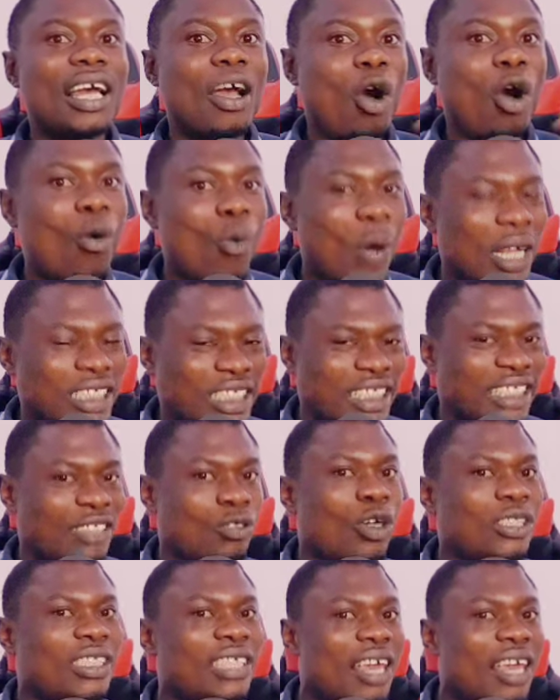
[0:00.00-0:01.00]
What
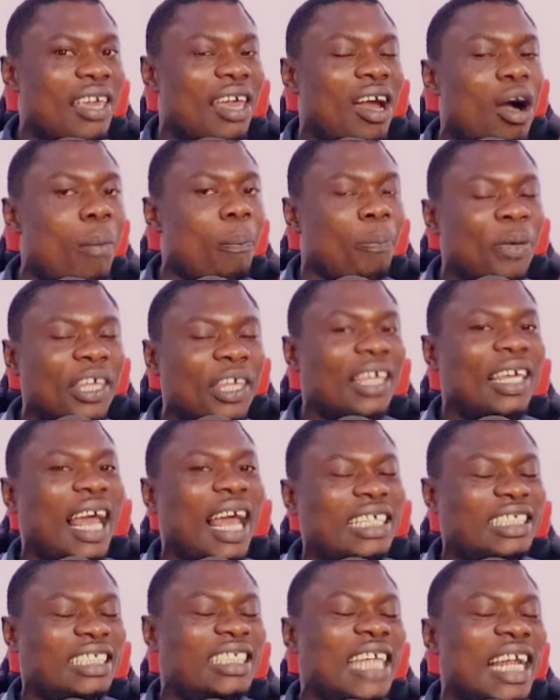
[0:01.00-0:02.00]
I say, girl be
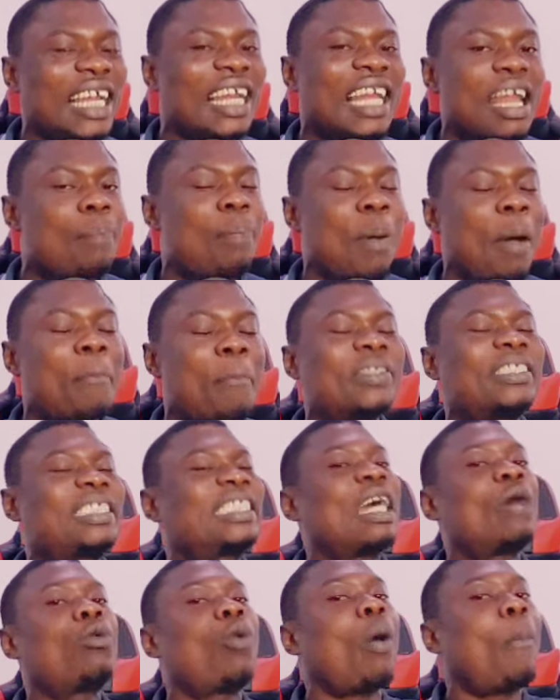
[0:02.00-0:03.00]
catch them in nipper be
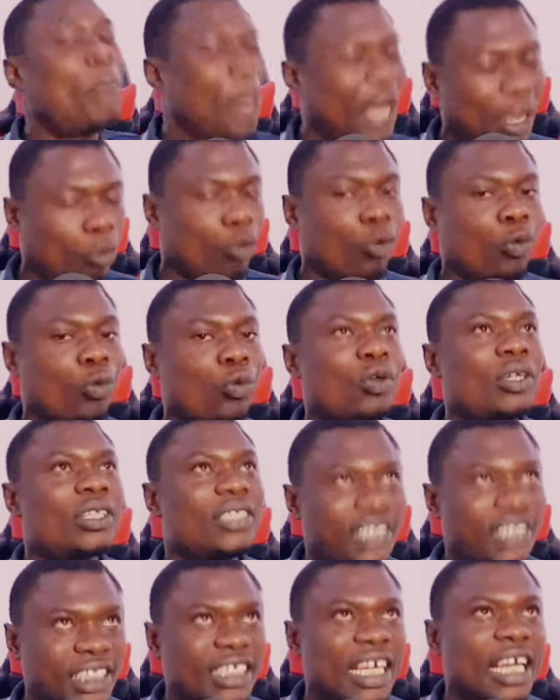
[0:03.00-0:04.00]
sewer panel,
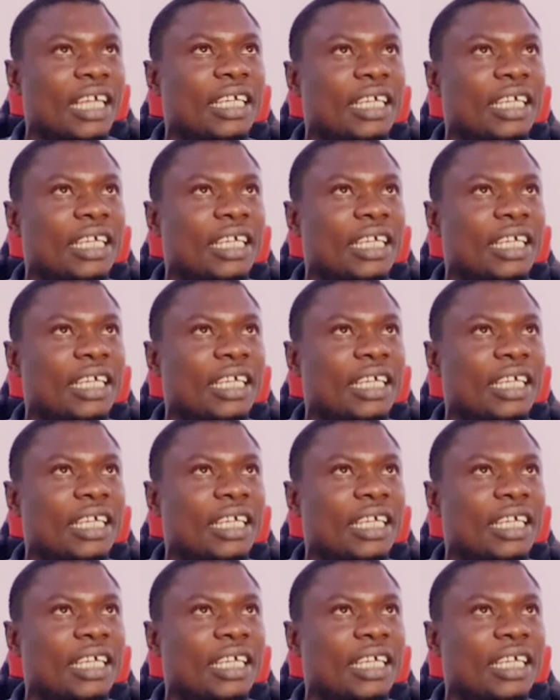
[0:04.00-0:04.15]
TA.